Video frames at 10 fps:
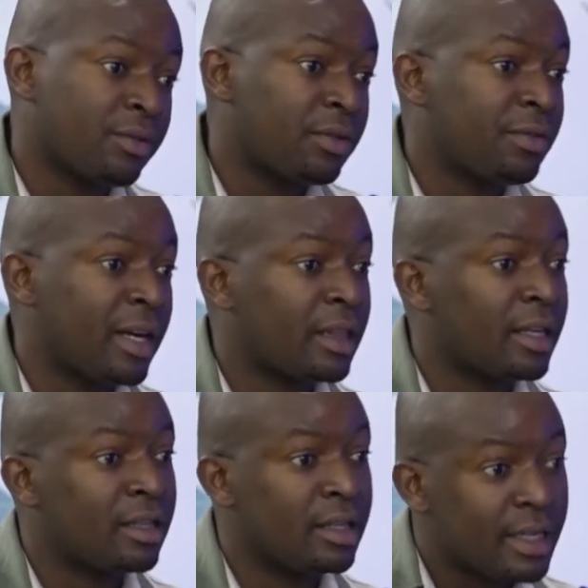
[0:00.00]
of the fact
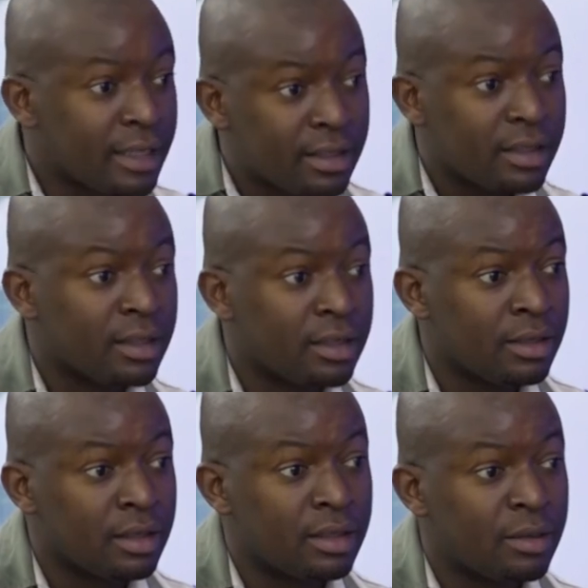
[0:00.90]
that the next
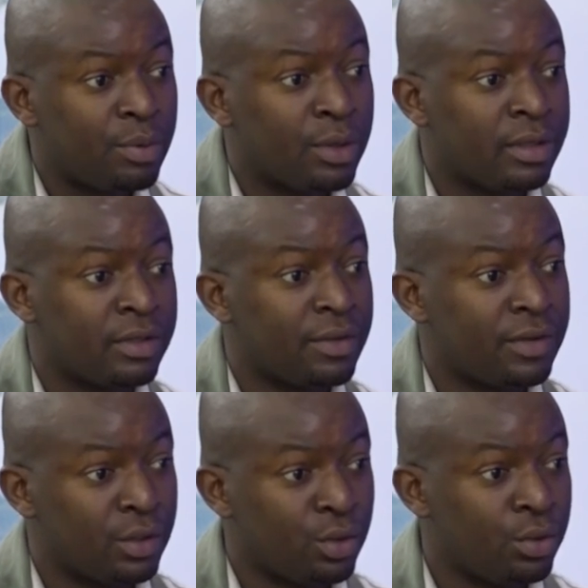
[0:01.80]
season is upon us
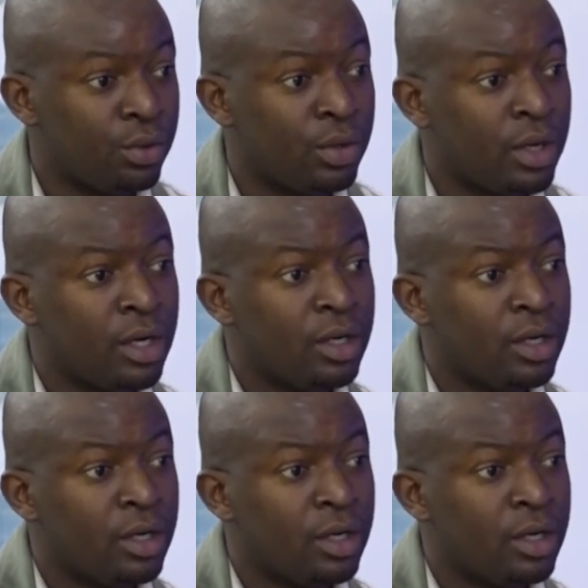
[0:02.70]
very soon.